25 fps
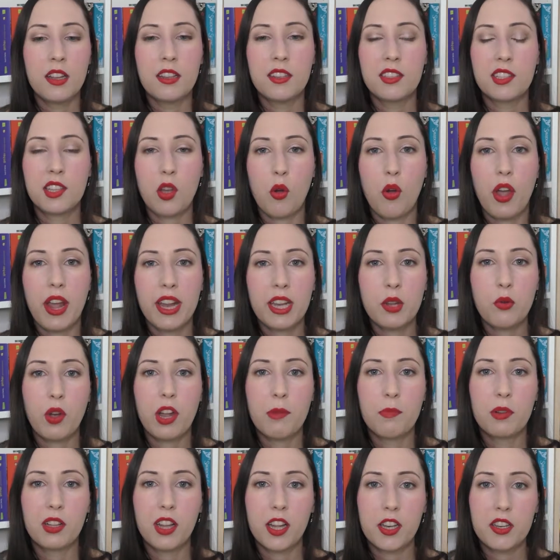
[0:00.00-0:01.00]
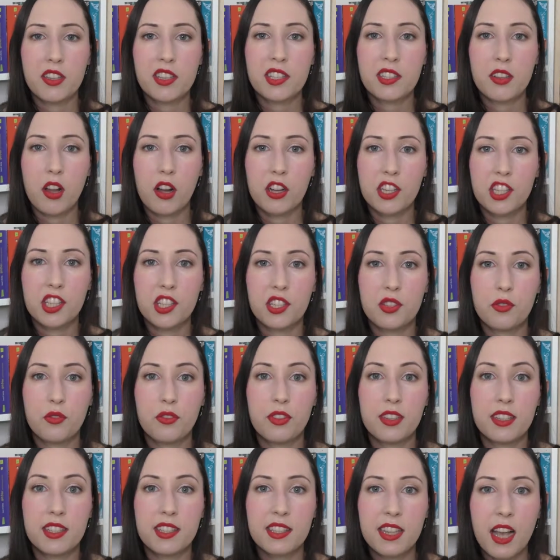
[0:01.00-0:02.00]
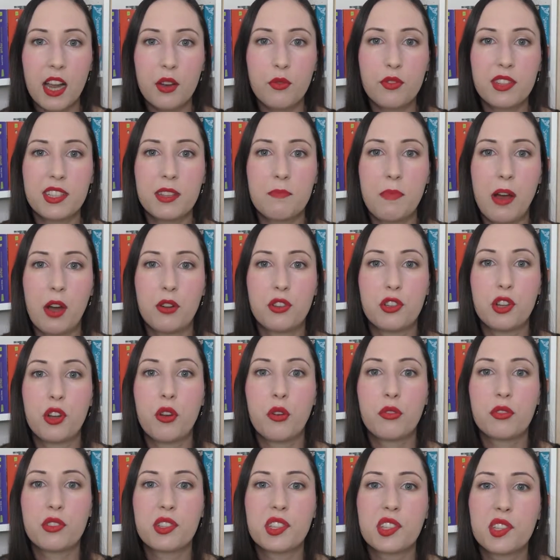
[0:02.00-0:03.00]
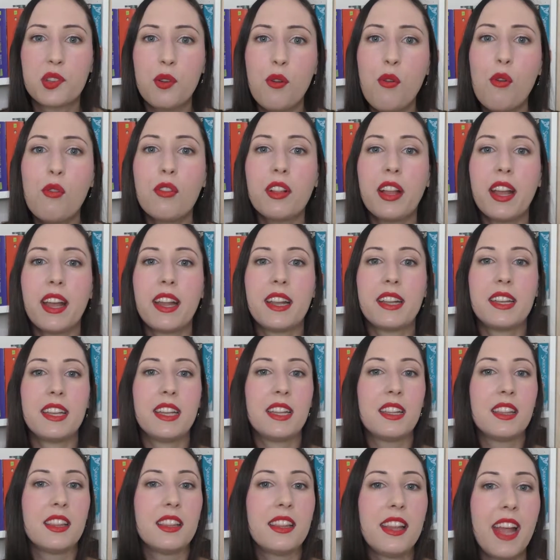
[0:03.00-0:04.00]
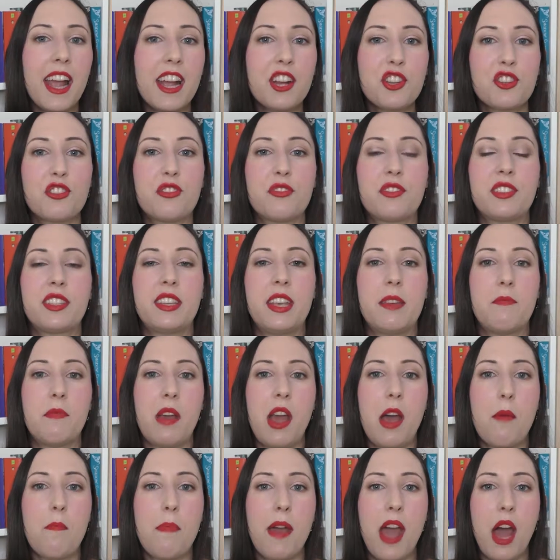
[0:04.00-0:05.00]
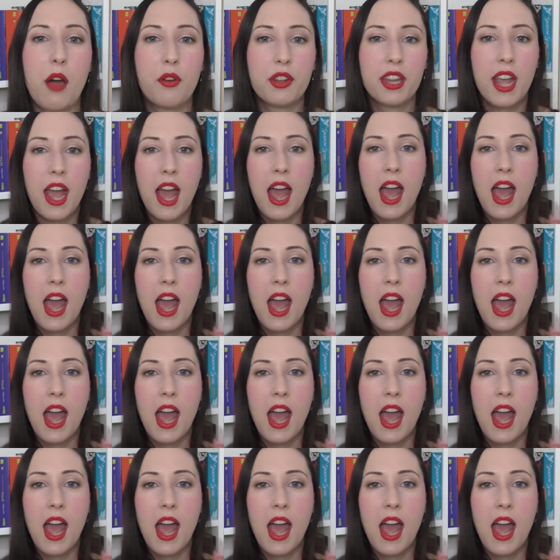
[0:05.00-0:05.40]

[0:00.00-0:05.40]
So anyway, Polonius talks to his son who is about to go to school, and he lectures him about